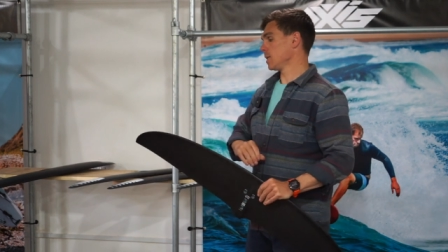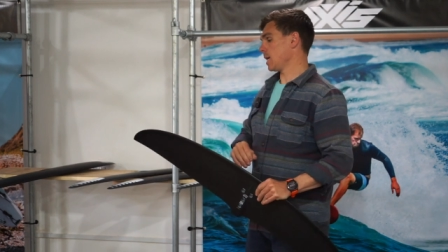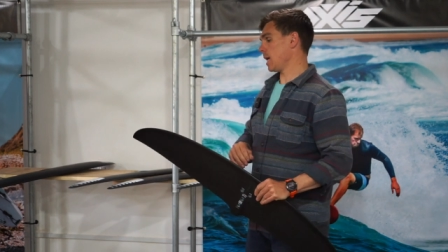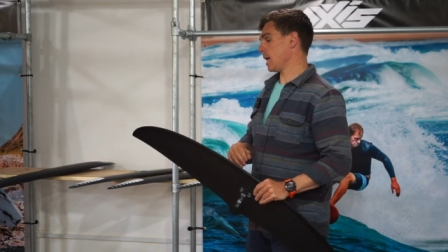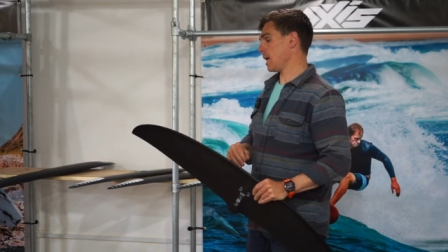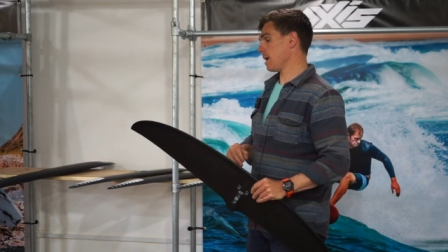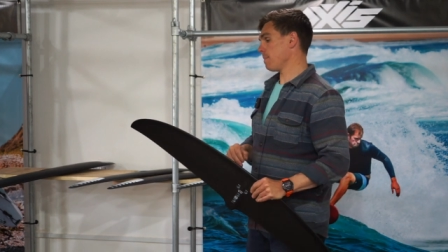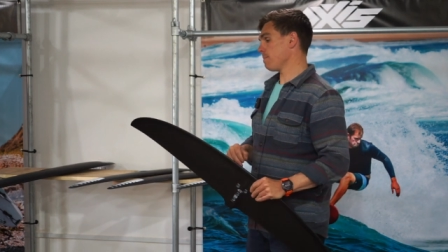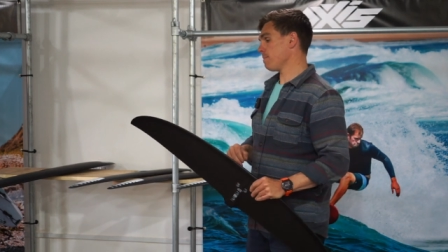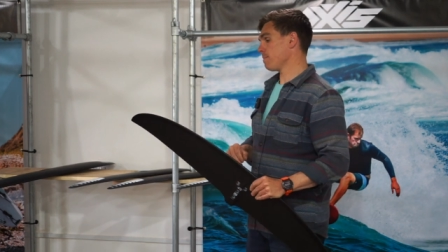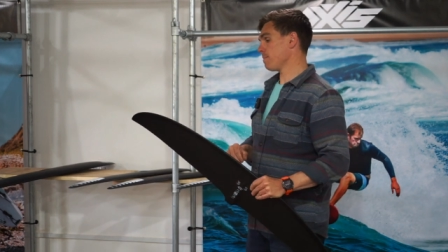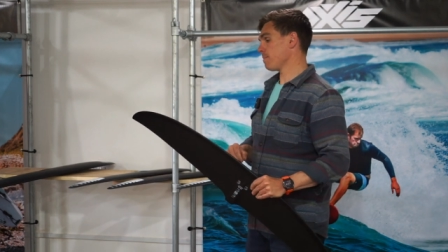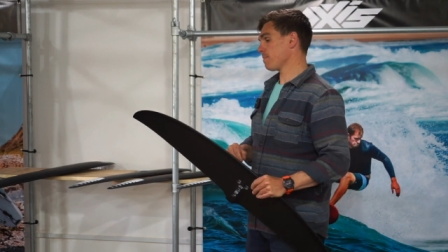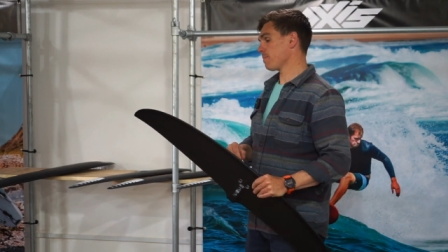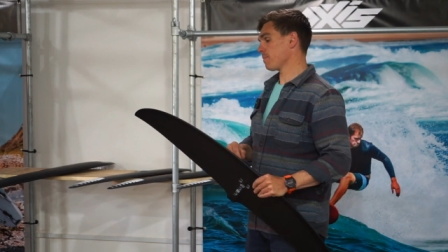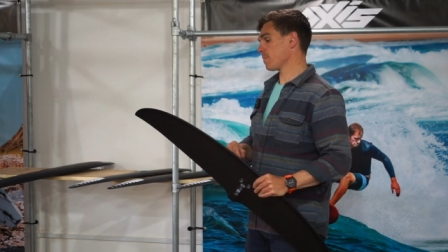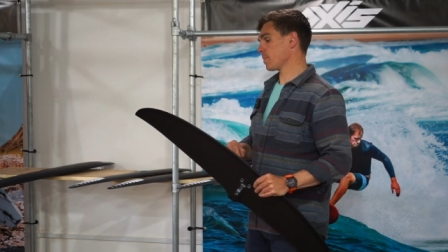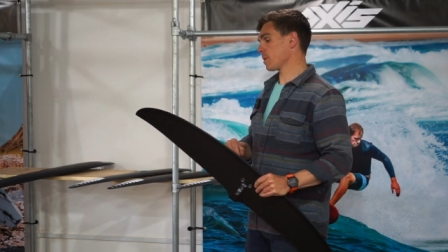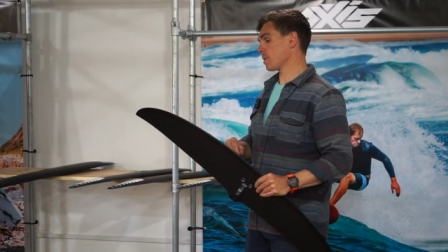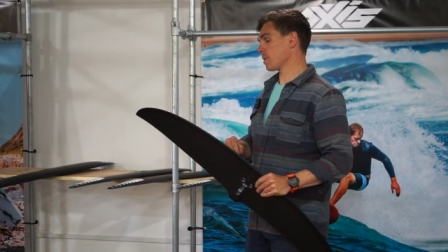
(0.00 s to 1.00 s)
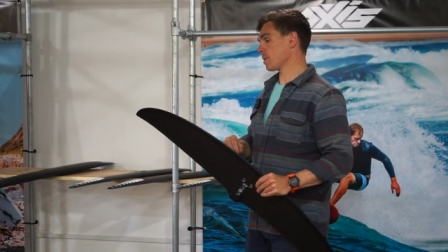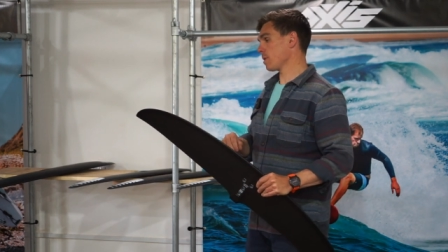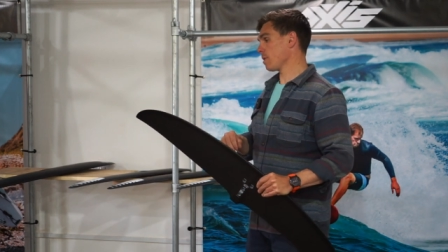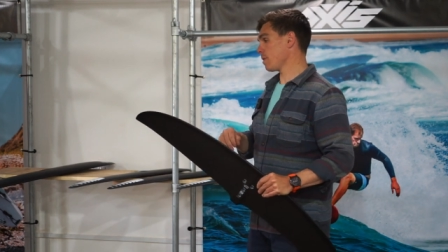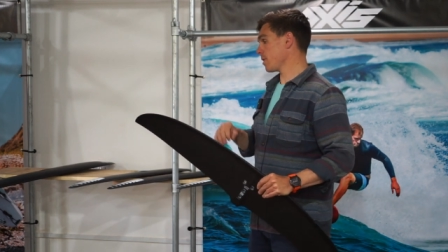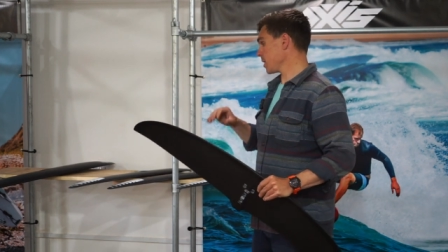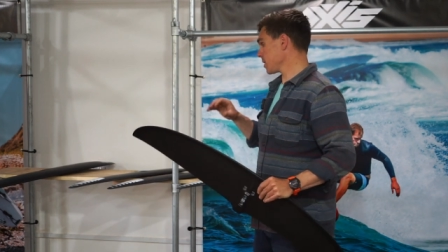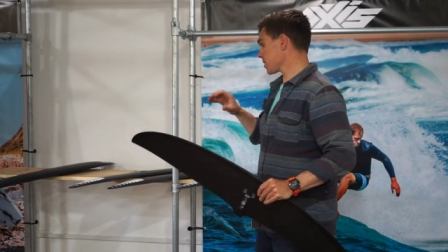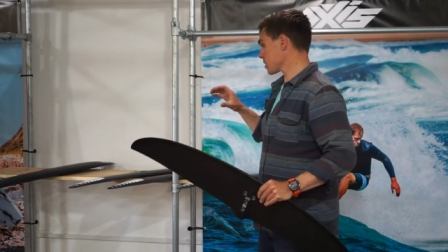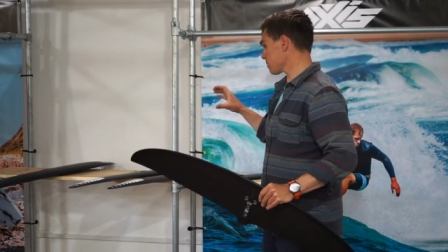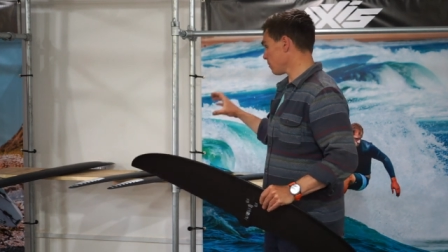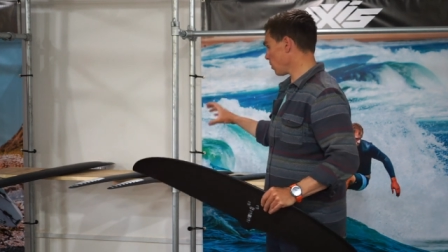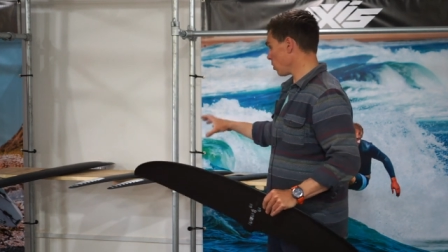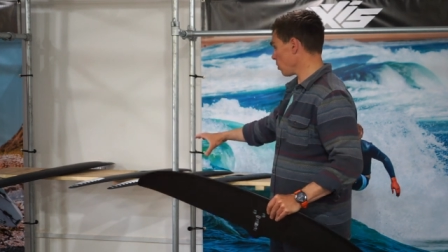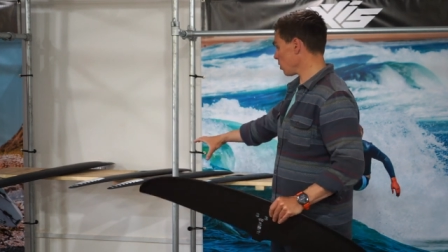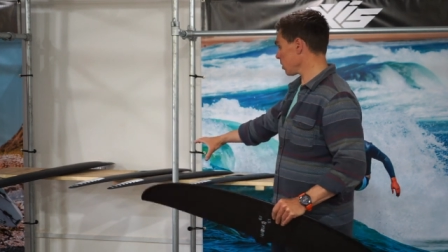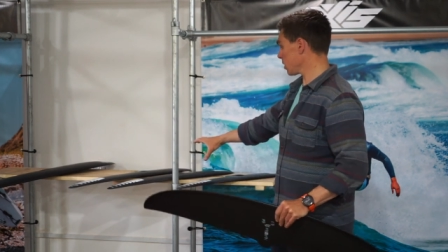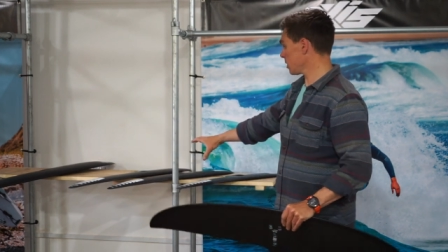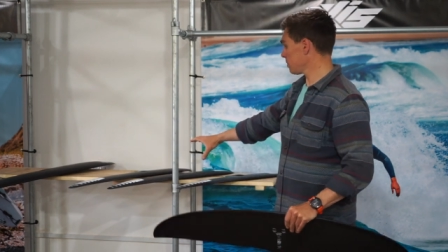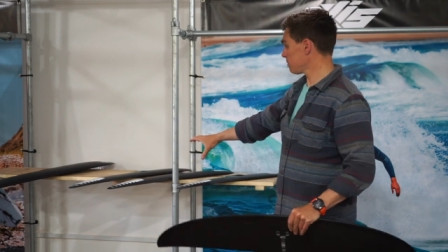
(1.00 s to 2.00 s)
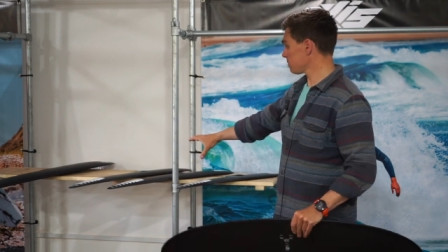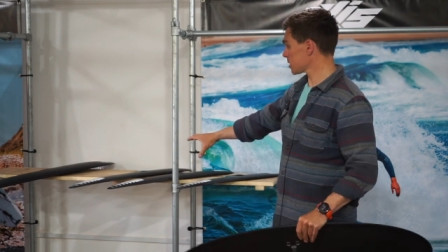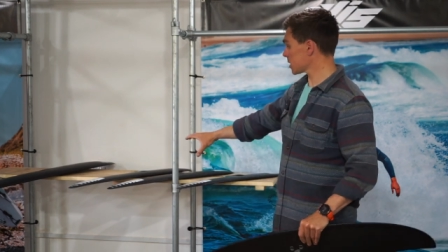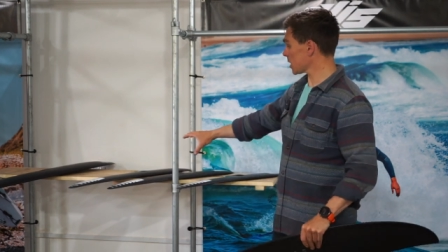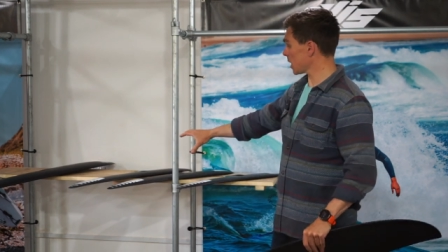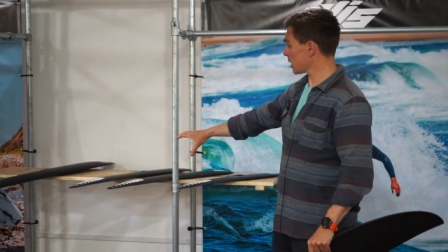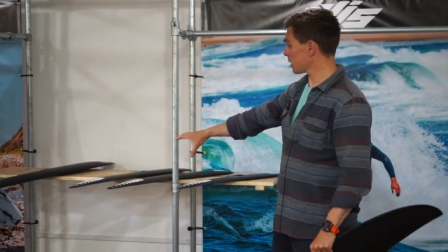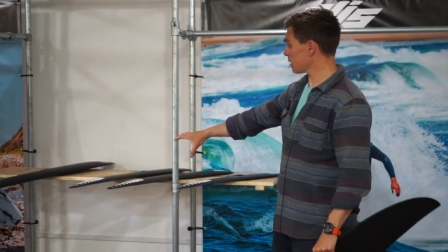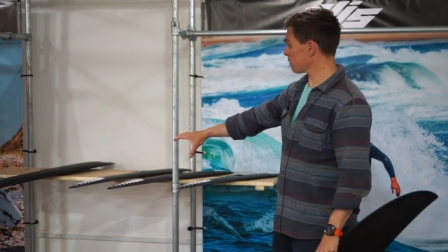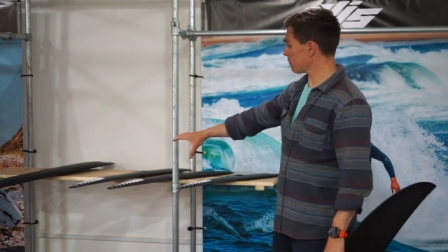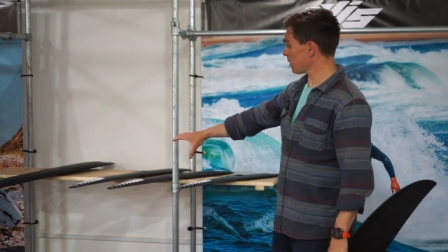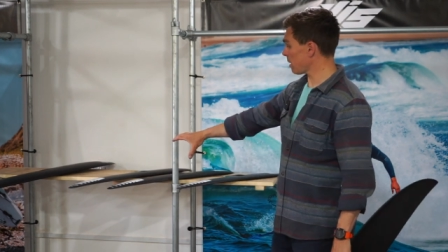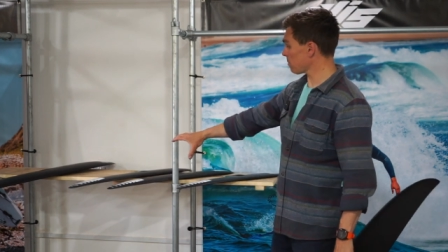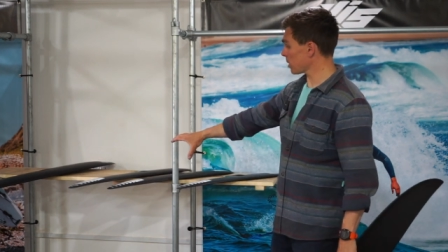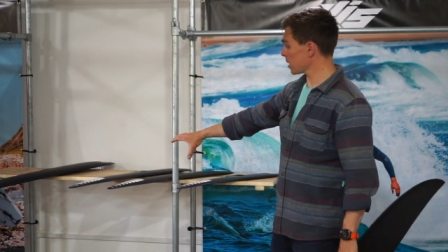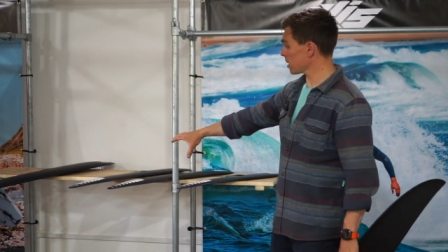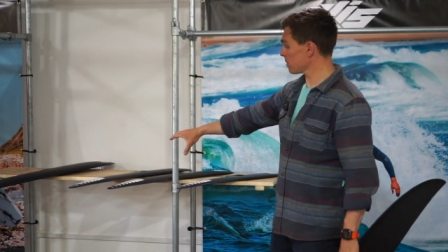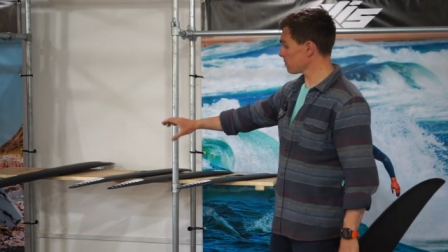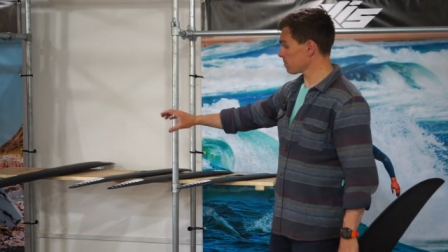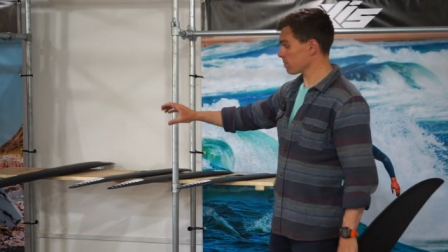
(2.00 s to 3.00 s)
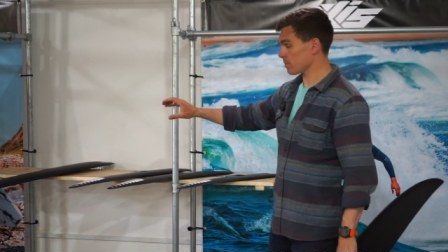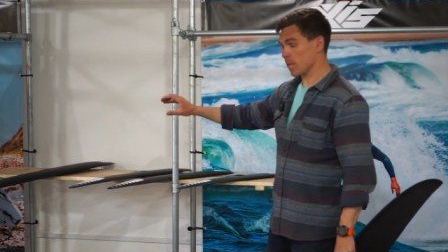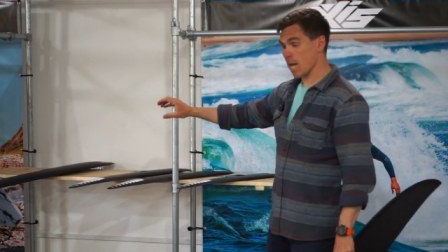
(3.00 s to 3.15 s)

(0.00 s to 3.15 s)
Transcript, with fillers: Um, the smaller side of the family,